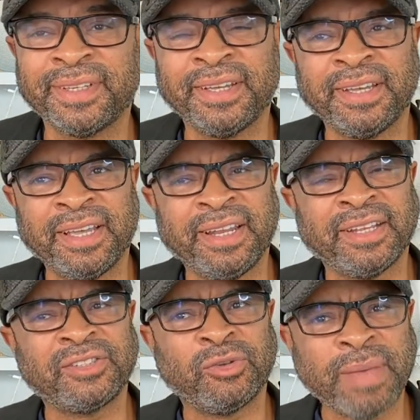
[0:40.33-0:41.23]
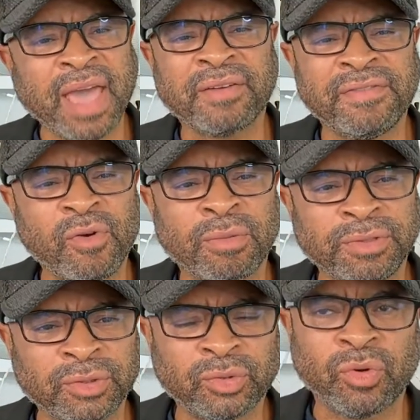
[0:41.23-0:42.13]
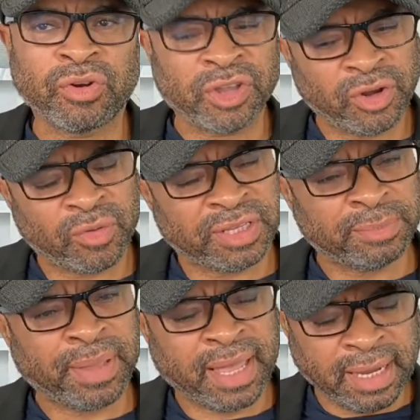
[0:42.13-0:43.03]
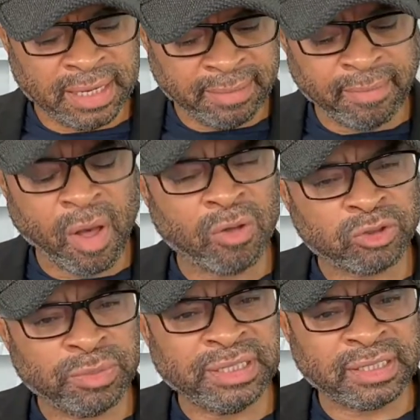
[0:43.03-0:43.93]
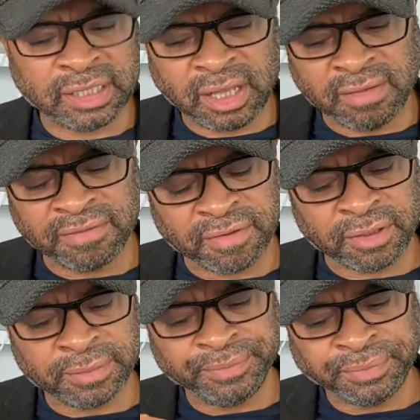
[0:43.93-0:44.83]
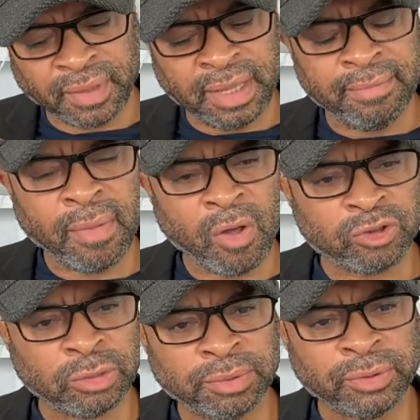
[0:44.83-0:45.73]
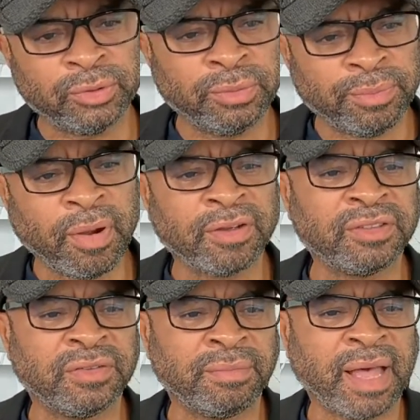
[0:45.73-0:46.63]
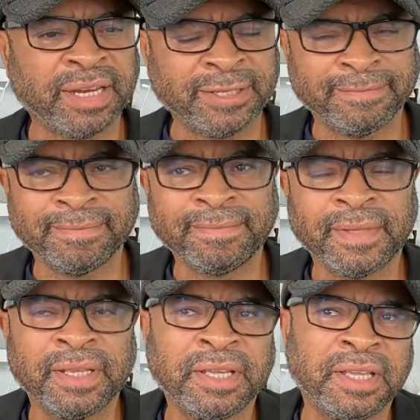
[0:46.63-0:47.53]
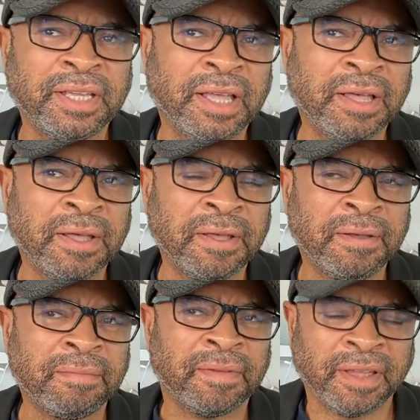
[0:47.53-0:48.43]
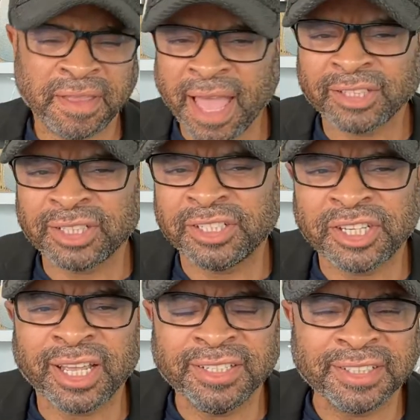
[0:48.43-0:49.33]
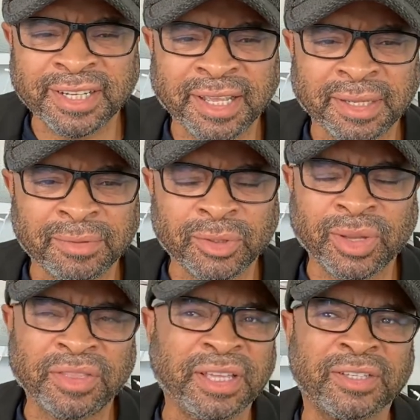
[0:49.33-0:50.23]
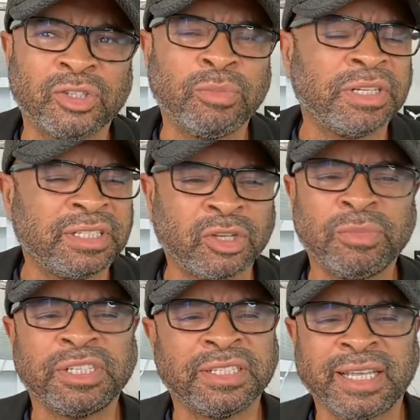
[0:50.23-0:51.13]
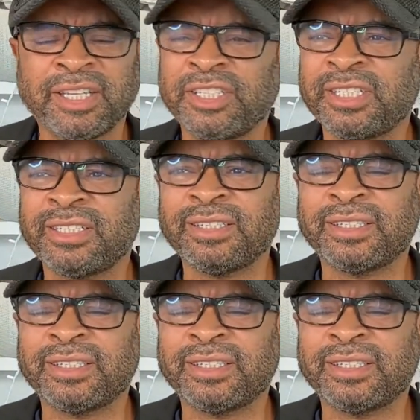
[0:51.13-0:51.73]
And as somatoform disorder, is pain and discomfort in multiple parts of the body. And they actually changed the name to, I think it's somatization